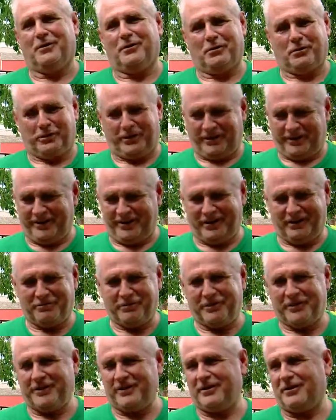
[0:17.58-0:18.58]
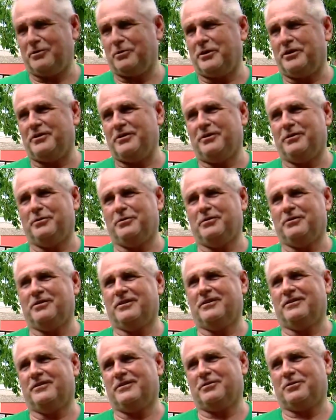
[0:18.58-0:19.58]
We're here every year. We do.
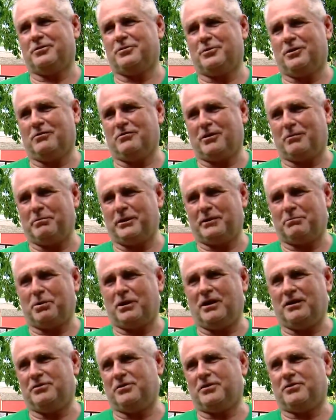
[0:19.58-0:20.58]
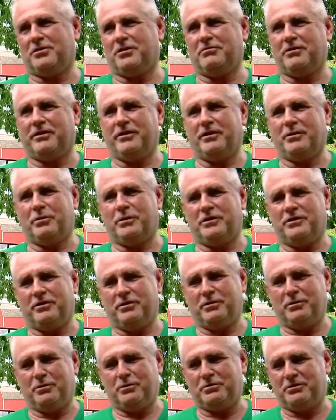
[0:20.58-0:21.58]
This is one of our big projects every year. We
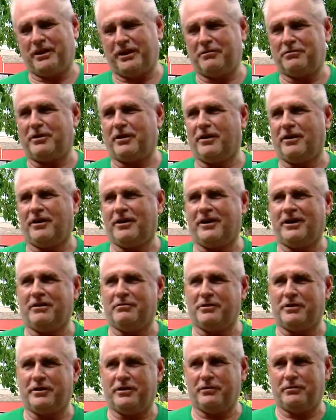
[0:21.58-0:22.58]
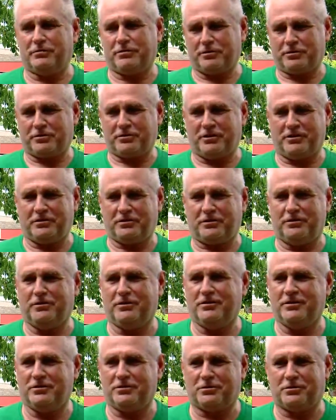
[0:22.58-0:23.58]
do Day of Caring every year for Street
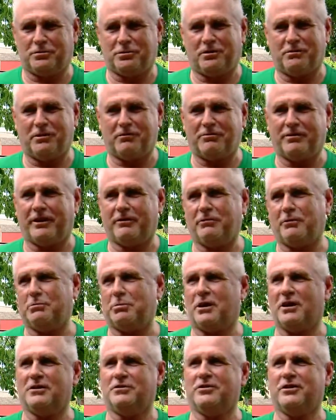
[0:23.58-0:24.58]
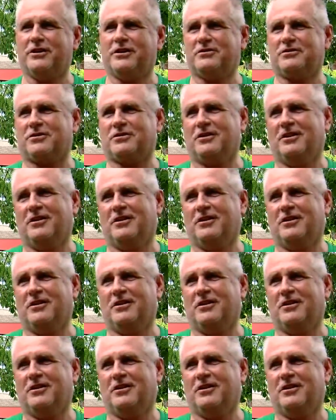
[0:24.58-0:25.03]
School. This is one of our favorite projects.